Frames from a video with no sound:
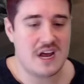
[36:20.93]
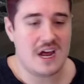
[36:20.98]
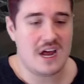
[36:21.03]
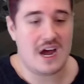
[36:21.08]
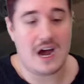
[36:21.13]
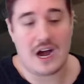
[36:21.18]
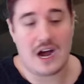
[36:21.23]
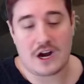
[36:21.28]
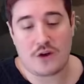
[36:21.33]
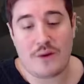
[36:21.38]

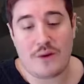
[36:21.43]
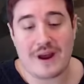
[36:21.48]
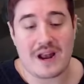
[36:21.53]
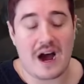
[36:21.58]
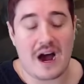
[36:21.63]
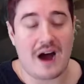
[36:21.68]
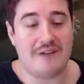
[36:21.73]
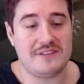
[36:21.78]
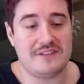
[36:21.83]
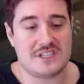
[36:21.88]
uh, quite
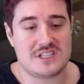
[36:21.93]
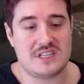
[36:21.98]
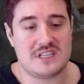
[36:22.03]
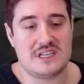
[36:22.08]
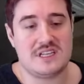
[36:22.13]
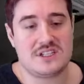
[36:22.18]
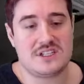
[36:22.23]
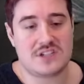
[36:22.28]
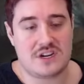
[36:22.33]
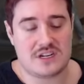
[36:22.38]
obviously
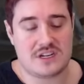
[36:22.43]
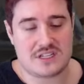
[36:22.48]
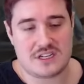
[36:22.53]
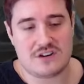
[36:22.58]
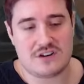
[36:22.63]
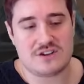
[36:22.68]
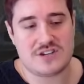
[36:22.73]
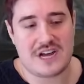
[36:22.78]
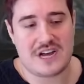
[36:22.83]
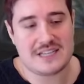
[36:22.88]
he's going to
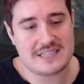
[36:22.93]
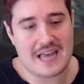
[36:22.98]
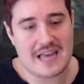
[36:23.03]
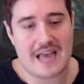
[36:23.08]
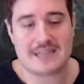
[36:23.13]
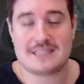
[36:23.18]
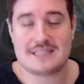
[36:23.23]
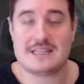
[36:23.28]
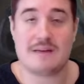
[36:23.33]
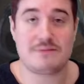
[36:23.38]
synergize
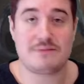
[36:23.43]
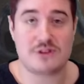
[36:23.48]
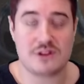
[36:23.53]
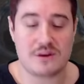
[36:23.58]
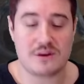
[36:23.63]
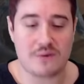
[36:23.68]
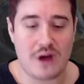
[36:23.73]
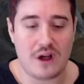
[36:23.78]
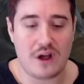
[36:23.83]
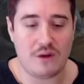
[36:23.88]

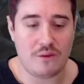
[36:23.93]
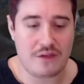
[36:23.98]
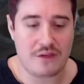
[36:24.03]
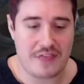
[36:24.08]
exceptionally well with